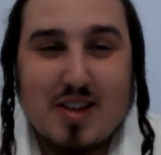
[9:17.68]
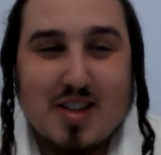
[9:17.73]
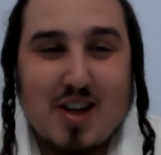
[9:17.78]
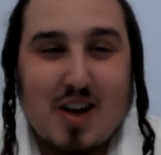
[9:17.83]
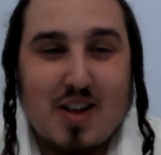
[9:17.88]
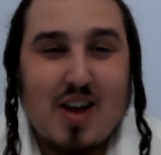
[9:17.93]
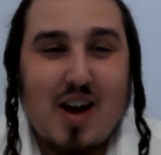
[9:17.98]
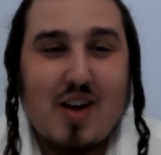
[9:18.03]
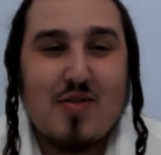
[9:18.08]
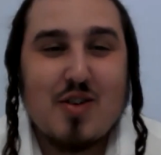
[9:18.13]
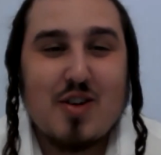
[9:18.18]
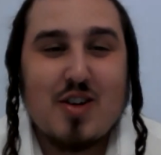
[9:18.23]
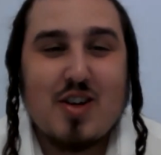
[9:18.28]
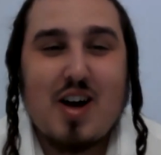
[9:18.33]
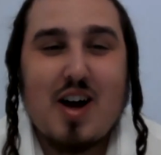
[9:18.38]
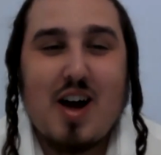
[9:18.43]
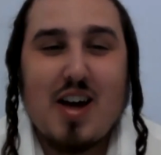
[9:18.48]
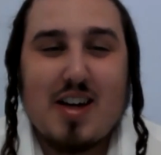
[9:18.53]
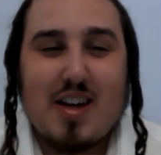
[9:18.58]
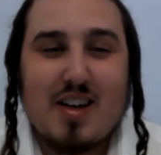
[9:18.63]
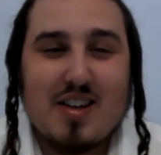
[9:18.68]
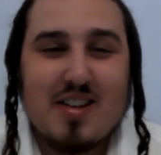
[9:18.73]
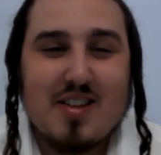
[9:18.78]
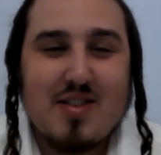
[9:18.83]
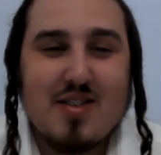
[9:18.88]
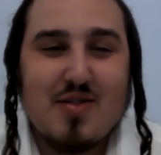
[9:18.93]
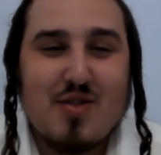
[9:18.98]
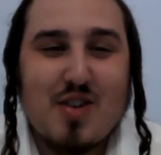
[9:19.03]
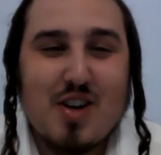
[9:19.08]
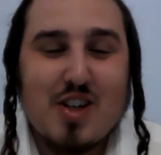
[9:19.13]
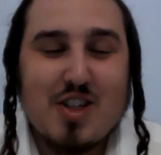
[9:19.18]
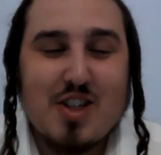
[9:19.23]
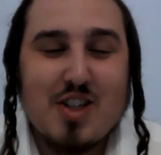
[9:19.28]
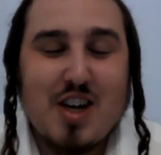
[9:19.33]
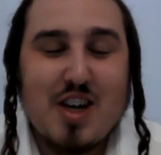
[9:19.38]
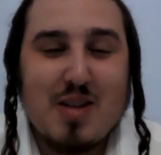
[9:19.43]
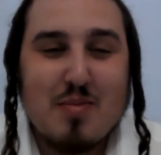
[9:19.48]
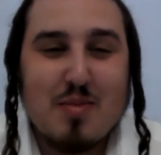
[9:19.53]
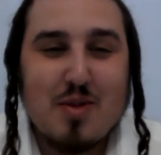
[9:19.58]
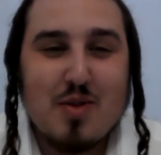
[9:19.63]
been to South Africa. I can
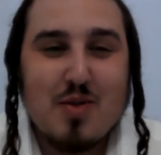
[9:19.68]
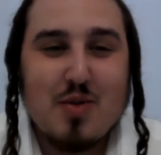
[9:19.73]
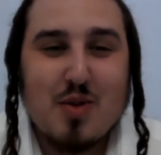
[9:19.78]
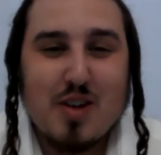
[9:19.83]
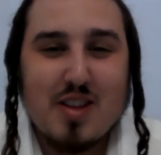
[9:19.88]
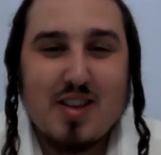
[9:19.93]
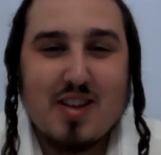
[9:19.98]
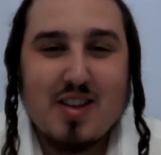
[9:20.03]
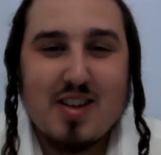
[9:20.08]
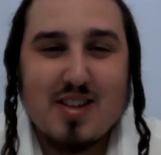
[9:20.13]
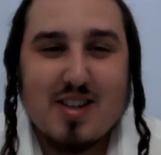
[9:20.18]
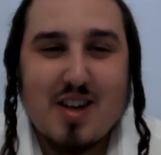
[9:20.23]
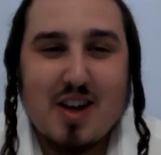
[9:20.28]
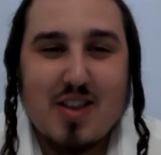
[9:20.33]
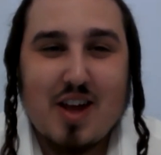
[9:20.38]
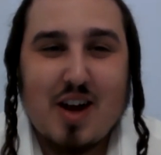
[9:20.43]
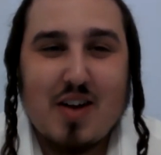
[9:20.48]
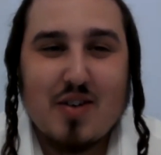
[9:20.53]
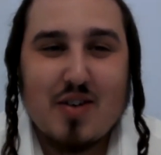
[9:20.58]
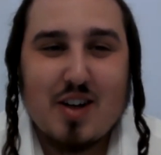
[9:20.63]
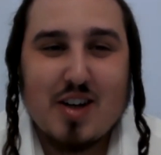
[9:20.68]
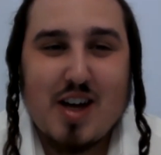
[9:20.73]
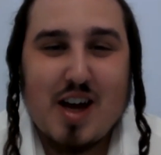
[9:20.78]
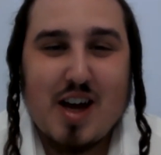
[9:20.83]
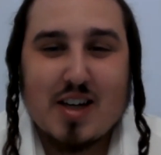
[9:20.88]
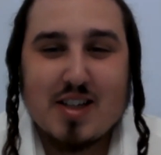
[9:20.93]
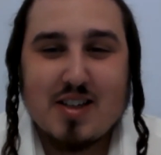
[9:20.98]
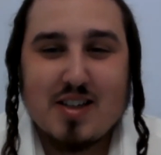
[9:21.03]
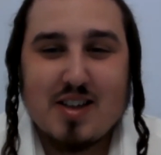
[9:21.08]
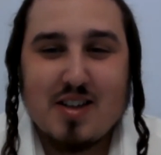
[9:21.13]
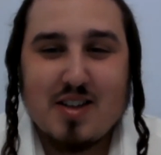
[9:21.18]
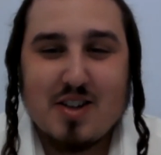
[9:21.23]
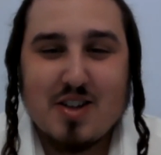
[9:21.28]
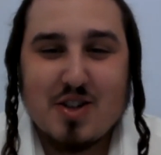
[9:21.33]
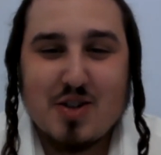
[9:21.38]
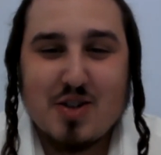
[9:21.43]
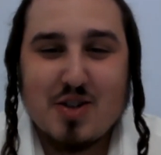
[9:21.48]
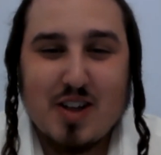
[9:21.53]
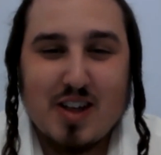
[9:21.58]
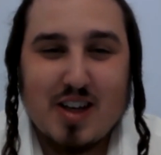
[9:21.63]
differentiate between the South African accent and the
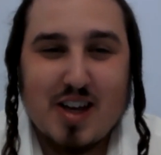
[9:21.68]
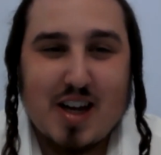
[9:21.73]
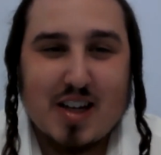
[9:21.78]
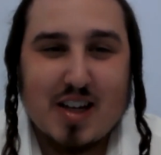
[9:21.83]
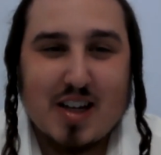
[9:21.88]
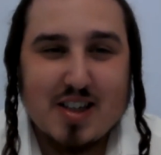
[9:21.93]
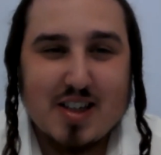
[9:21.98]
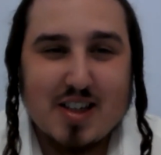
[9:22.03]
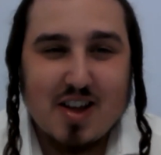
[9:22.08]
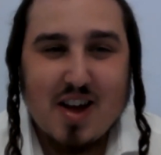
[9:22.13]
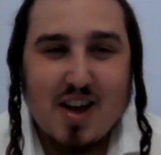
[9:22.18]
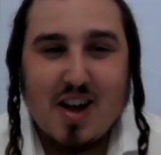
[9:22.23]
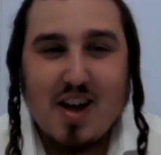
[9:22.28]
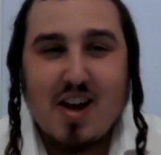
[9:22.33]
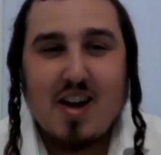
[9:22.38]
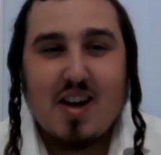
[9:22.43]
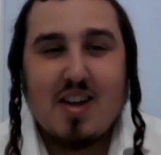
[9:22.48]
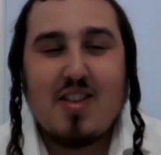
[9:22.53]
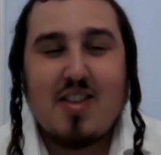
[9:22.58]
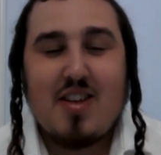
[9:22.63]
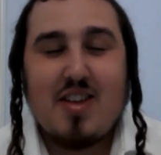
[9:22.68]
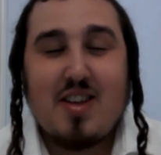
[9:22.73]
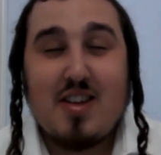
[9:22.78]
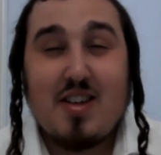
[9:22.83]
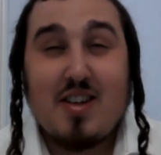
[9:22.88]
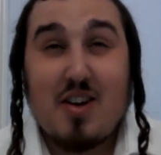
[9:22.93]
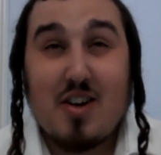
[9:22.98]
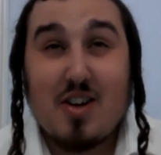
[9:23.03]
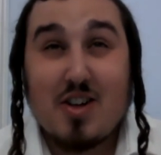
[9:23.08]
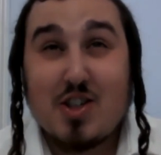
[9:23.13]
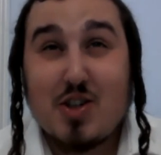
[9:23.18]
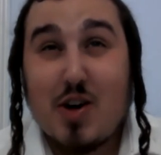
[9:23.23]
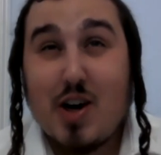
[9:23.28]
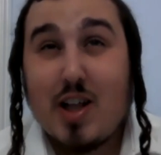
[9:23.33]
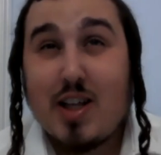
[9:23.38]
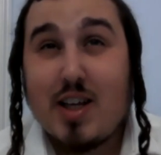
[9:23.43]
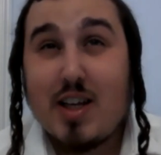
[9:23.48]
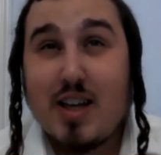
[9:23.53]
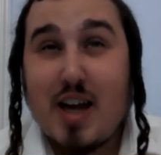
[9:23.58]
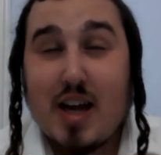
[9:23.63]
Australian accent. The
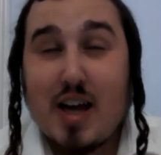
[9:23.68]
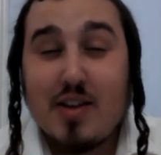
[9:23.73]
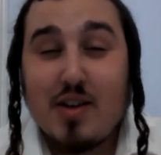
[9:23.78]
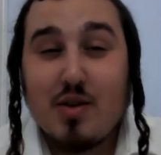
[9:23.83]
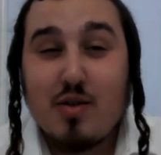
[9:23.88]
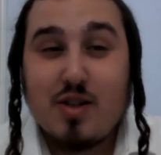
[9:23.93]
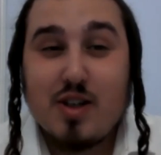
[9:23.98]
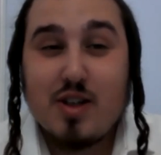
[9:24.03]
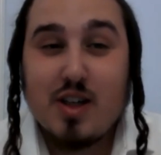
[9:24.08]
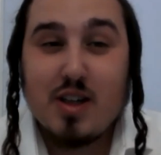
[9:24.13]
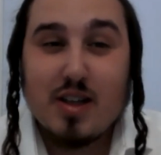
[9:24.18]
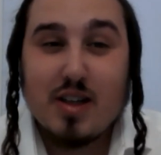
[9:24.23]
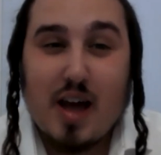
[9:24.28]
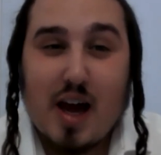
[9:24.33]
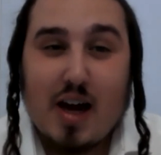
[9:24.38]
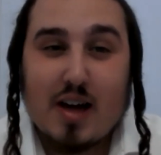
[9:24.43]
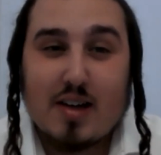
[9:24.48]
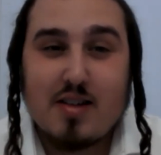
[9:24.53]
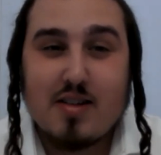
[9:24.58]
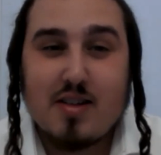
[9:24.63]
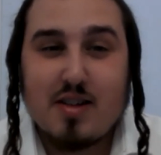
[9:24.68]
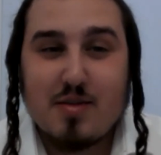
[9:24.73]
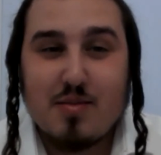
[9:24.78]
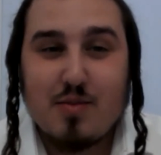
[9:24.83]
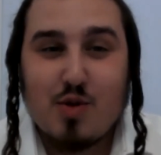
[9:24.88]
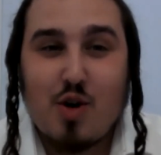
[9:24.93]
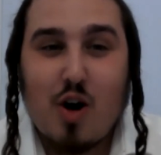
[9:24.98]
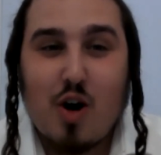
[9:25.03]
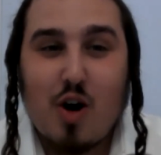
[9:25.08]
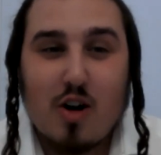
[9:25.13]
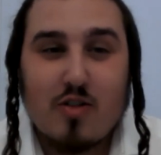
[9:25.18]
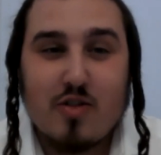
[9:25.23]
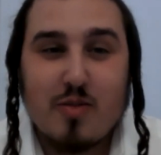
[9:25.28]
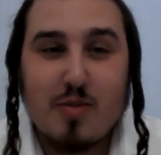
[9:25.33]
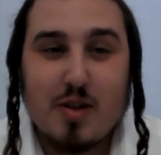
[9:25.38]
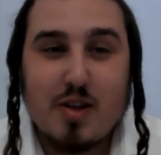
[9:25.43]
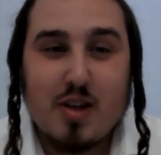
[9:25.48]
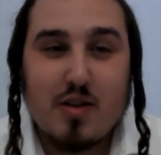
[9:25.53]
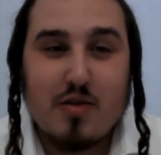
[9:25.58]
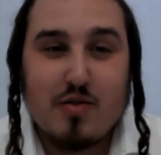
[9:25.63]
Australian and the New Zealand accent is more hard for
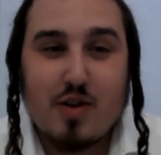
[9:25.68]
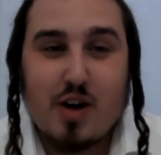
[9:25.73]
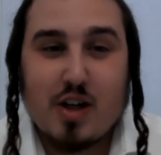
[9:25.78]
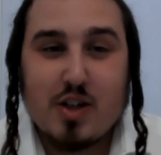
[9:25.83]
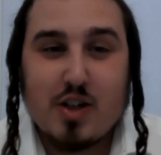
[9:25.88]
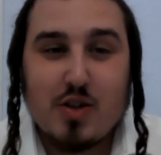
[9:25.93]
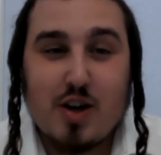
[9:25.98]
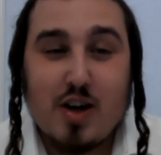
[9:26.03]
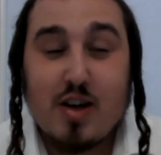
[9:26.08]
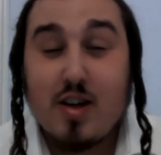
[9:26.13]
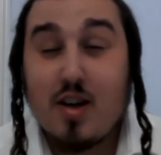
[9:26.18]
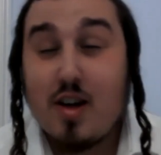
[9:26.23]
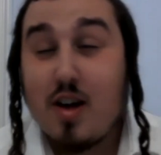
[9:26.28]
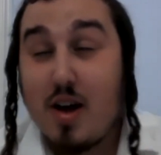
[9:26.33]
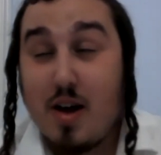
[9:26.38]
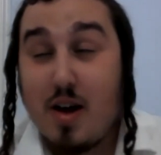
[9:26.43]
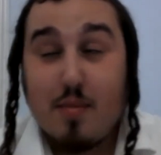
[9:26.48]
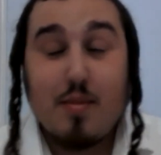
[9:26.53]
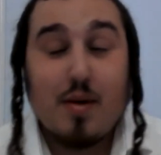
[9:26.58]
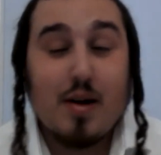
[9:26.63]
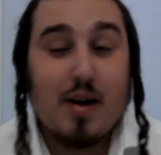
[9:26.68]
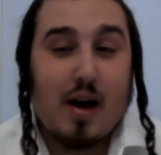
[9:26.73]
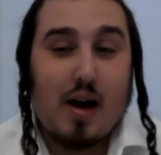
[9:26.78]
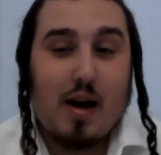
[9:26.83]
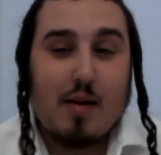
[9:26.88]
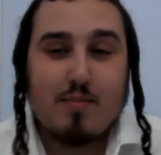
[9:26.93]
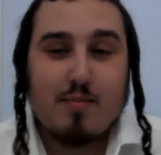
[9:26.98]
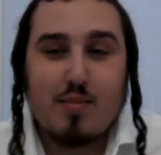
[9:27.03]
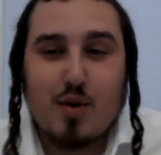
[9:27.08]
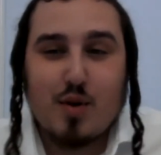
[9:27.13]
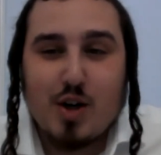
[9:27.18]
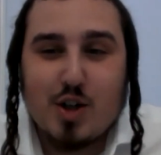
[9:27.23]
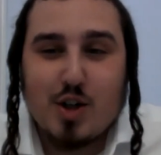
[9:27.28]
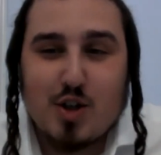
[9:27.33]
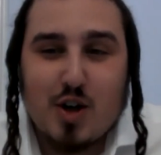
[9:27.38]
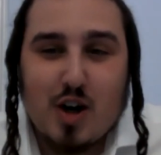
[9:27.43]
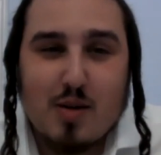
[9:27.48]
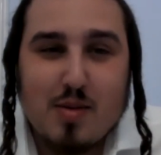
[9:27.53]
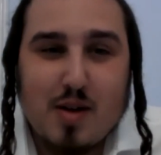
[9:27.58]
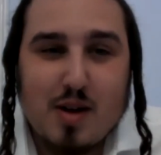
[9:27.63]
me to differentiate, but I'm pretty
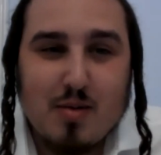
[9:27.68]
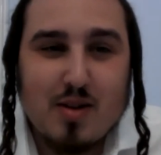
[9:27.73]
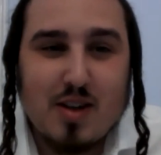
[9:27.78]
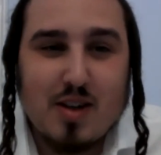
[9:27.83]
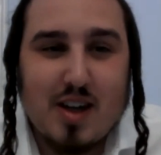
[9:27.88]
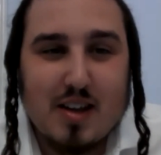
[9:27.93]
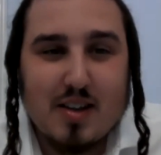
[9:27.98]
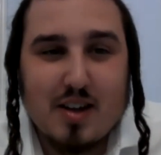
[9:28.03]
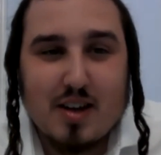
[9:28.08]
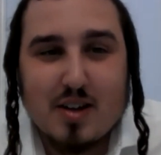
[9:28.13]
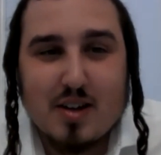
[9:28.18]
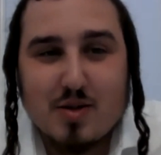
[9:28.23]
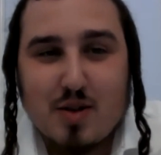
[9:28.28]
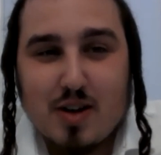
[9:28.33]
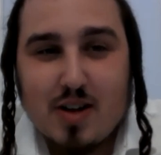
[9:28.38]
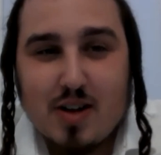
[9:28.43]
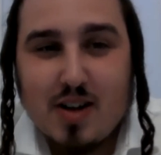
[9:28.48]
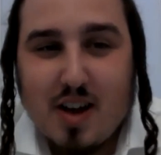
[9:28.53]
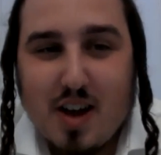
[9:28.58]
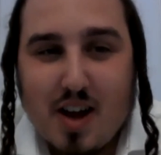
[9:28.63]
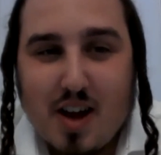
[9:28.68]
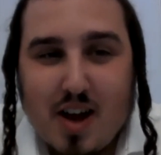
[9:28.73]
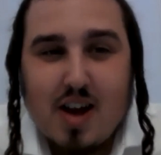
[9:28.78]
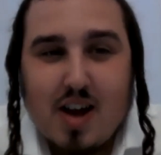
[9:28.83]
sure I'd be able to get that as well.